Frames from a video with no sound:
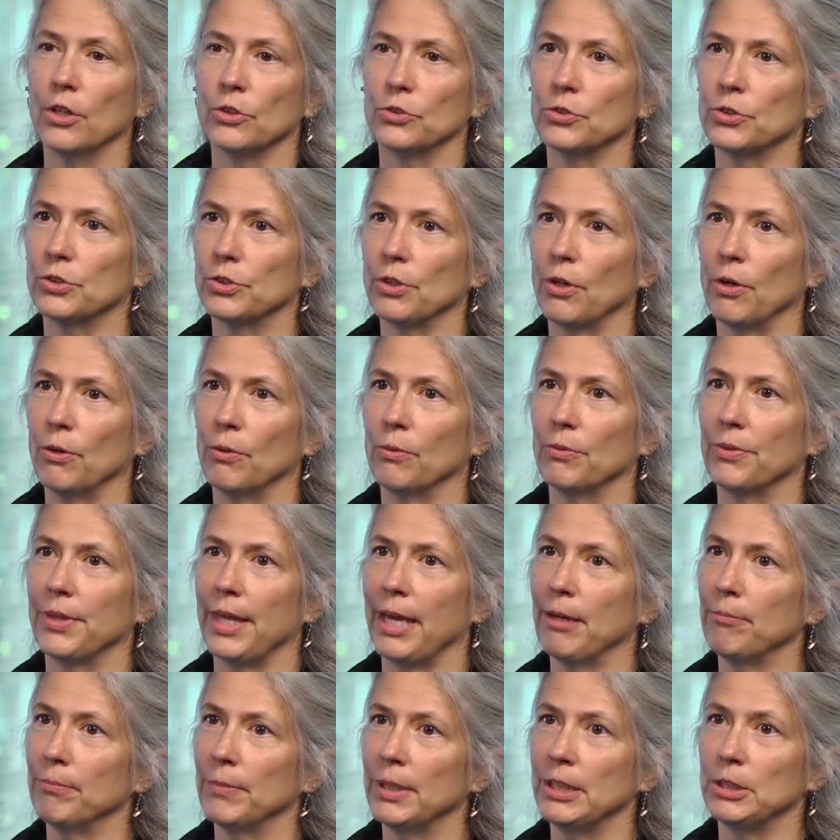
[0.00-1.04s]
So
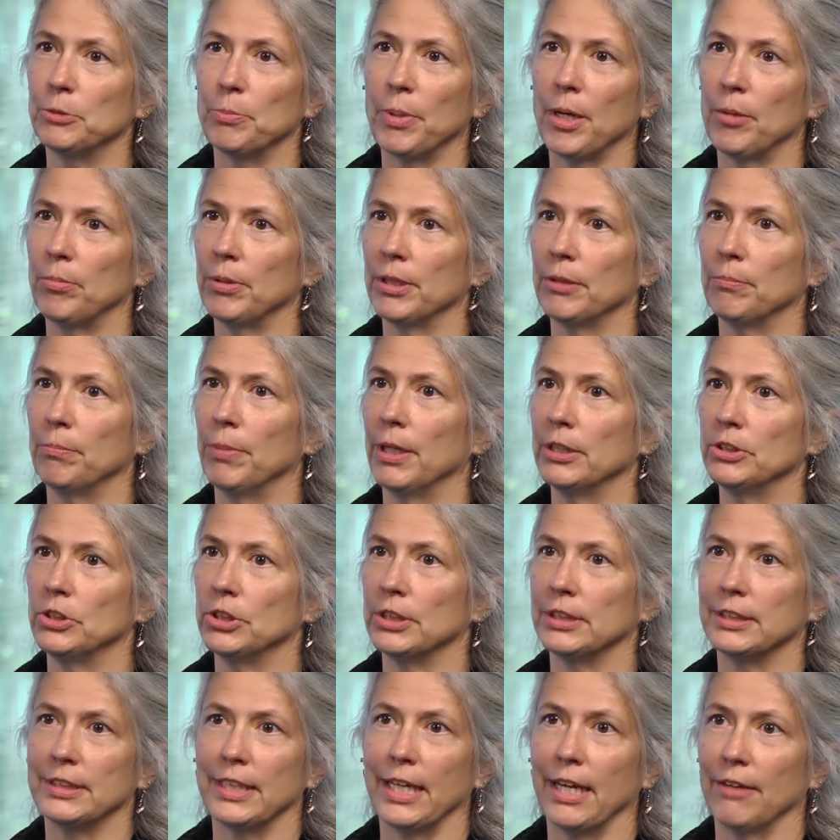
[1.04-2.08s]
that means public
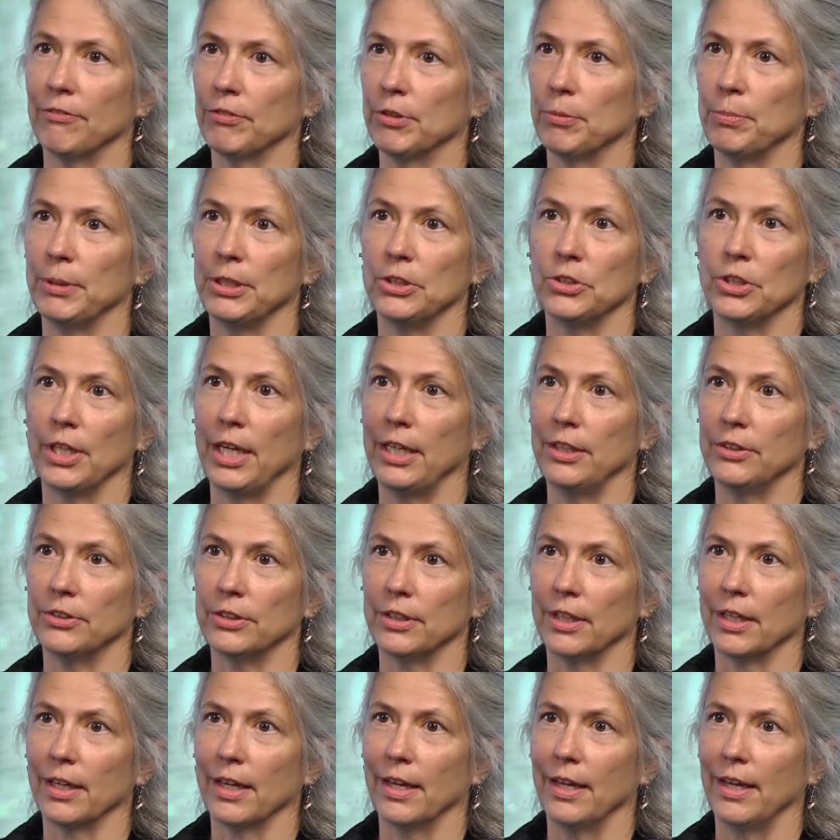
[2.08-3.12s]
budgets have to be
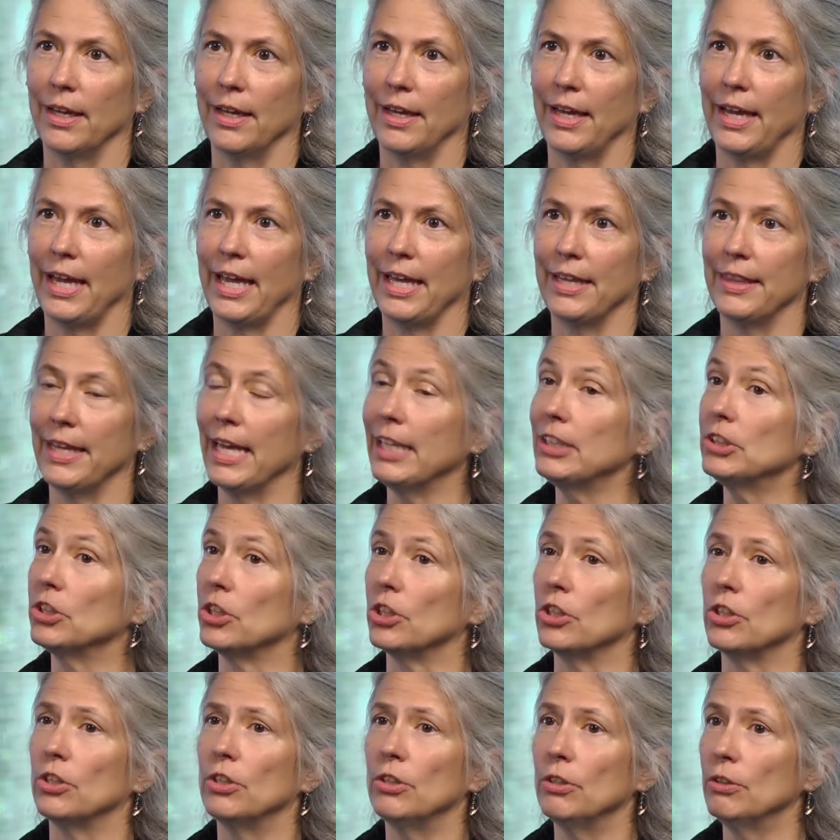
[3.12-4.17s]
changing. And that's
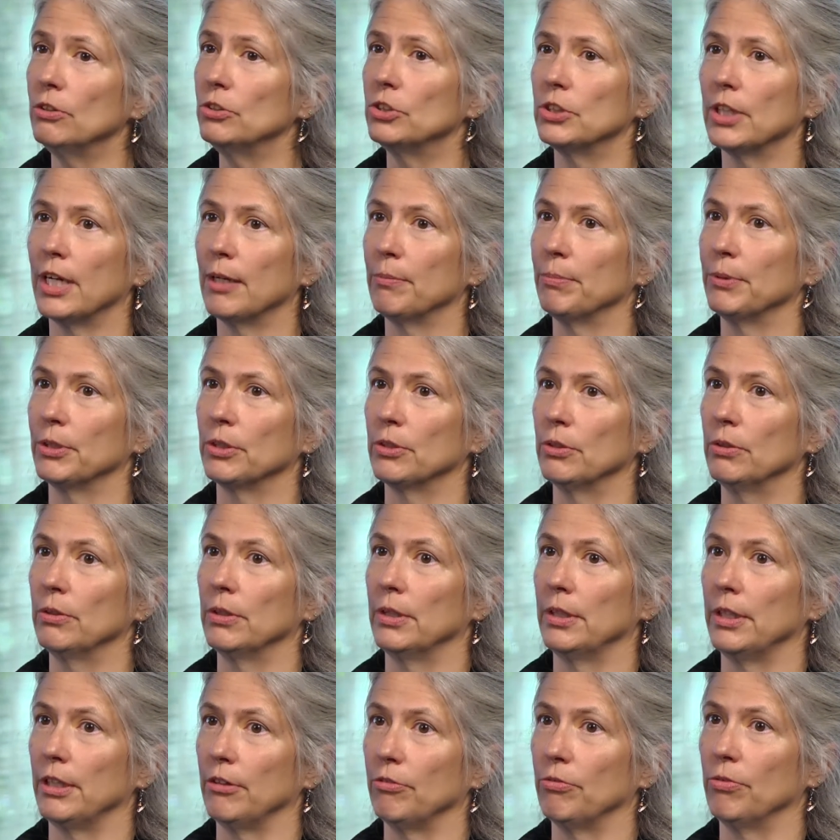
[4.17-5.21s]
a huge
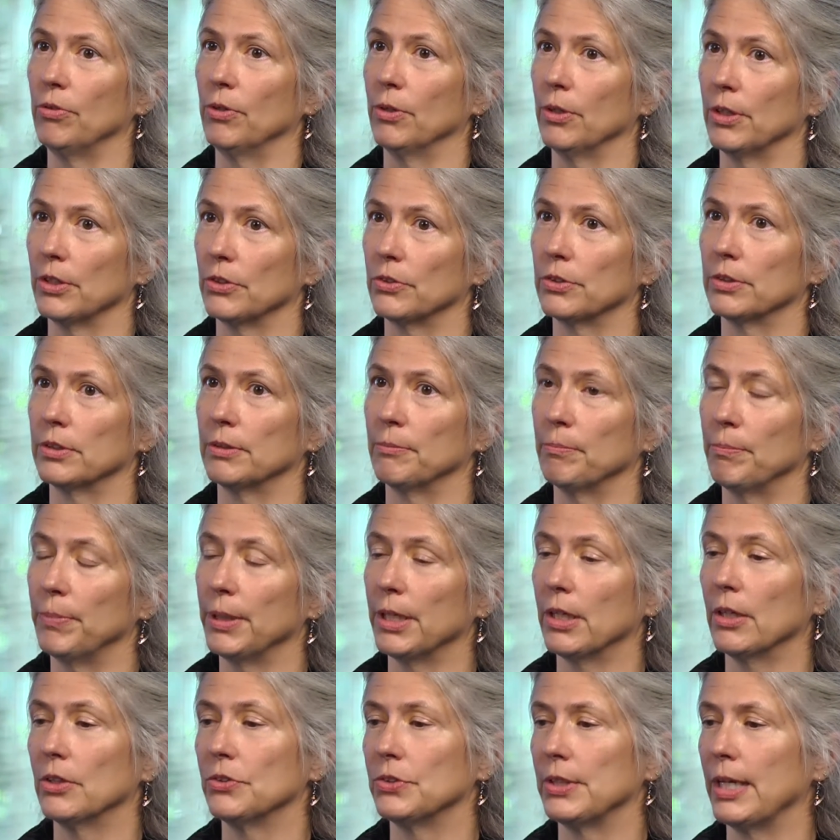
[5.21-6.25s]
opportunity for us,
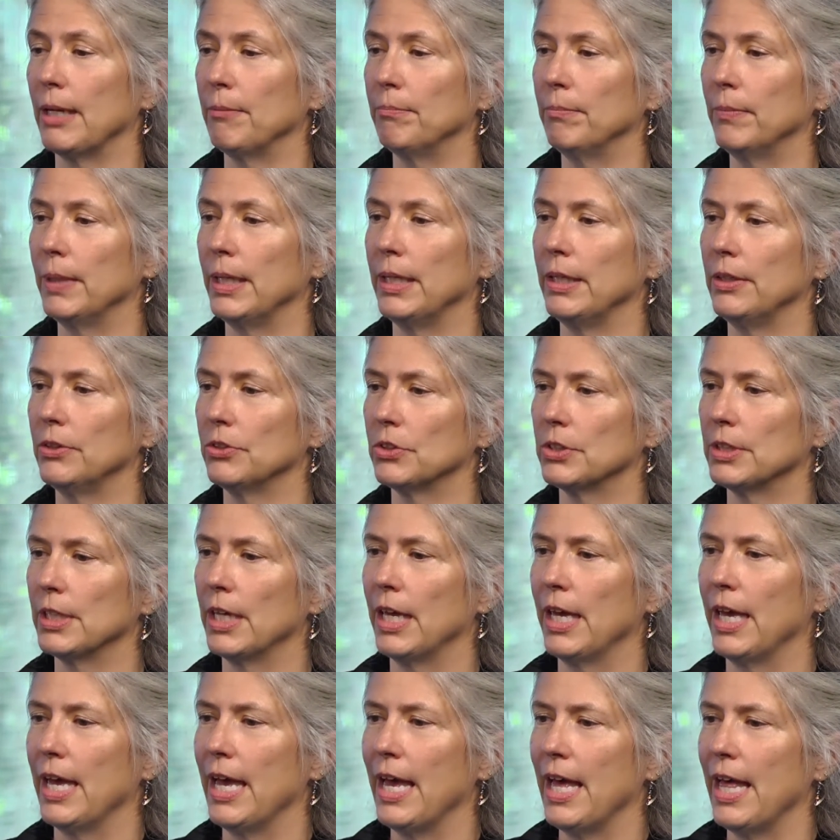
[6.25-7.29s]
because that means
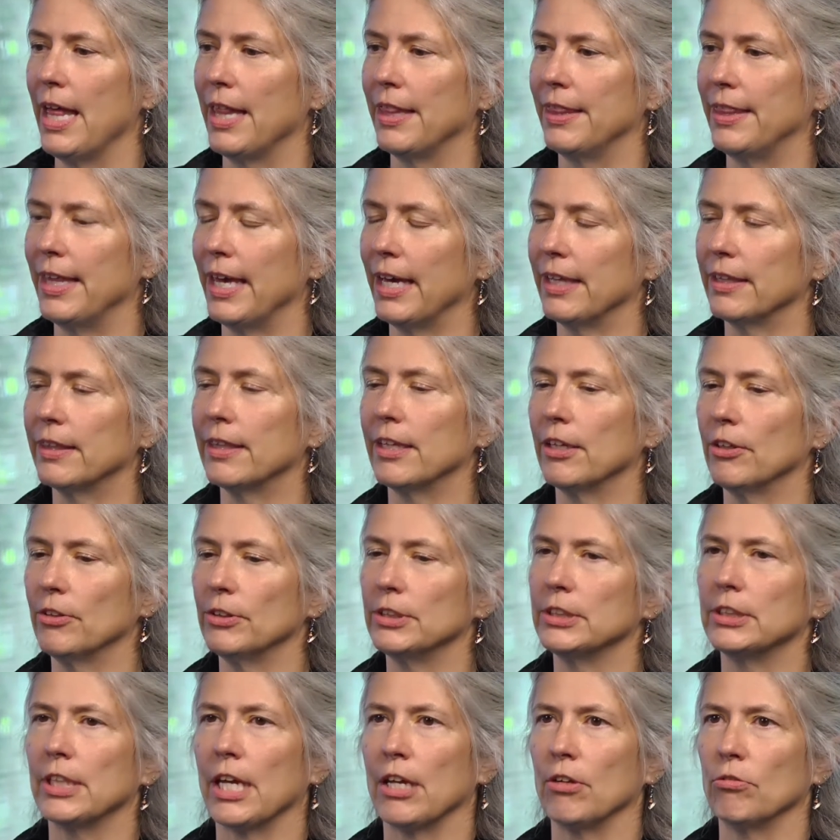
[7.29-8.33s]
that
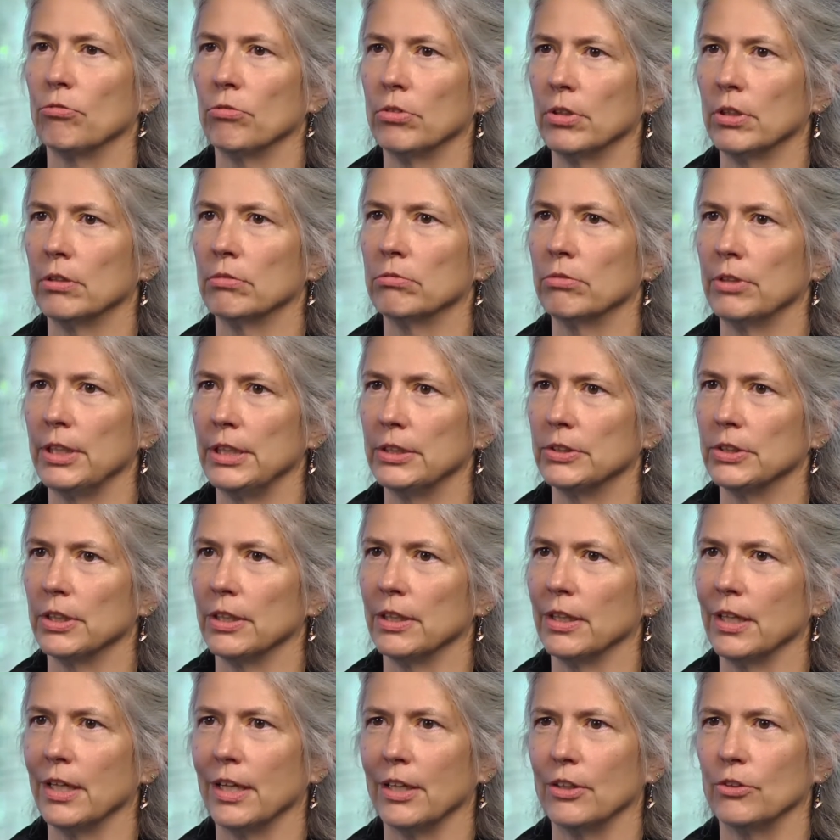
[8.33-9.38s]
there is a real
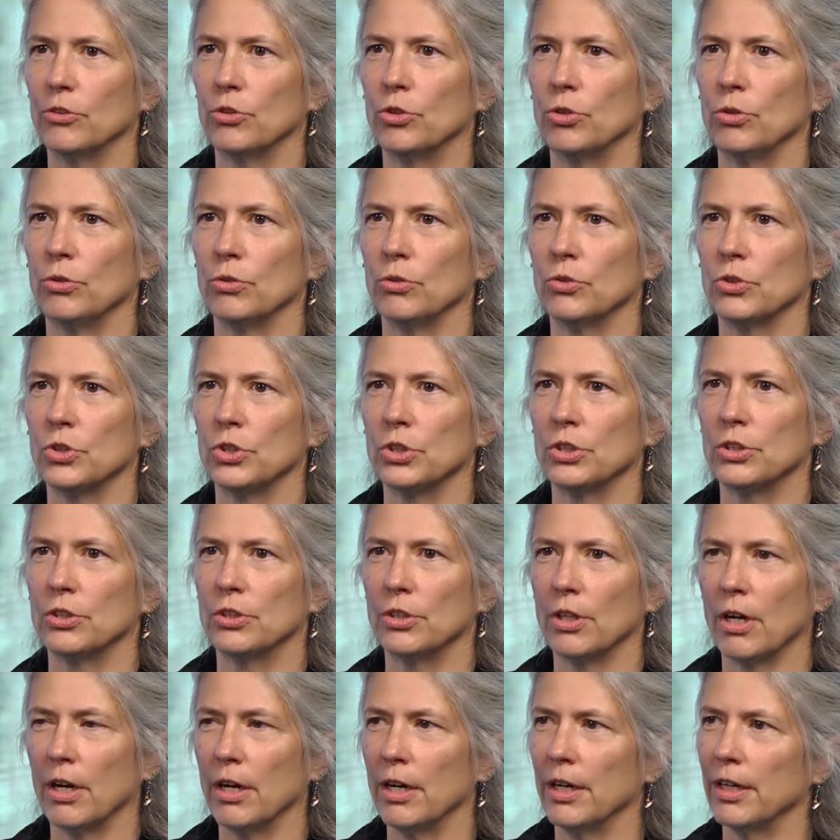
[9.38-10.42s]
reason to
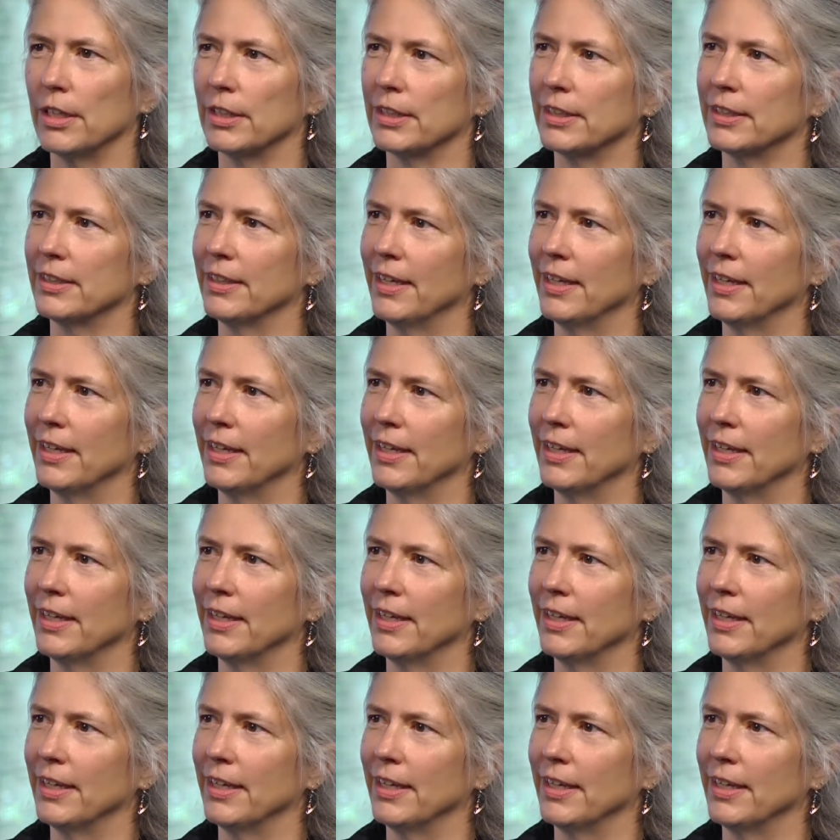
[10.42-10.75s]
start